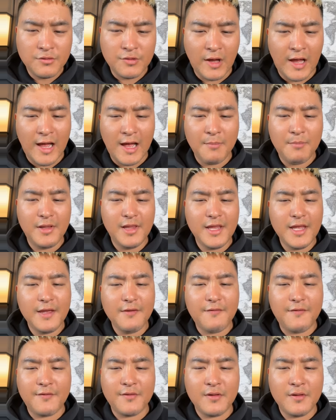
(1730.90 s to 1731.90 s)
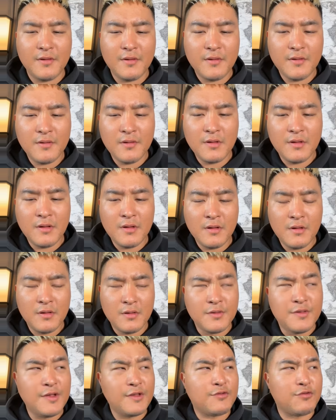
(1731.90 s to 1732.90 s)
So I believe
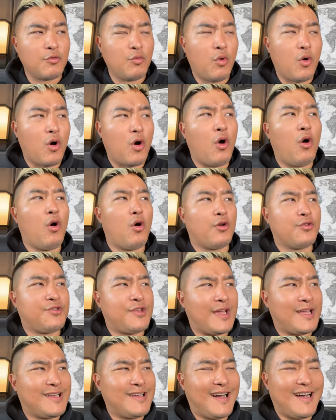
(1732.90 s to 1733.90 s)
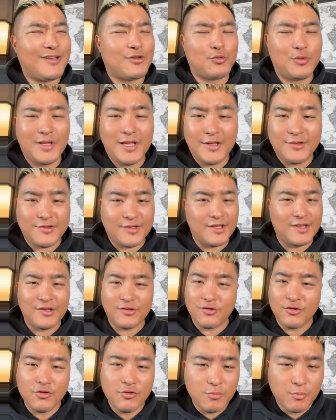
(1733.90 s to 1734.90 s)
this war horse that God's releasing,
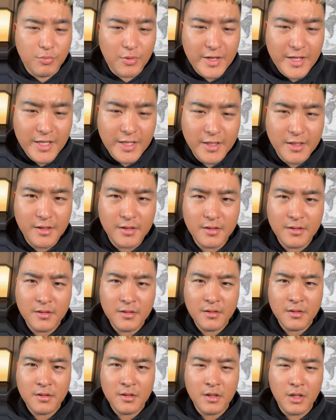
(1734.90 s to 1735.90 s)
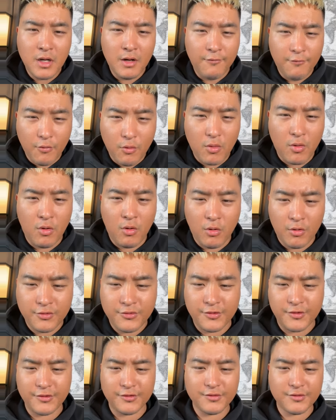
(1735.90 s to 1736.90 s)
this new breed of war
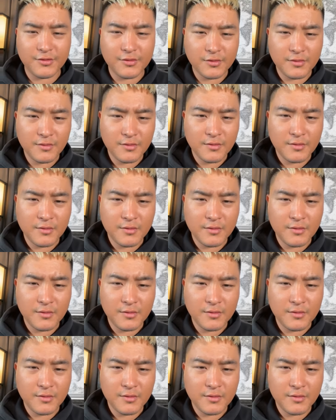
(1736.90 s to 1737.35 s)
horses,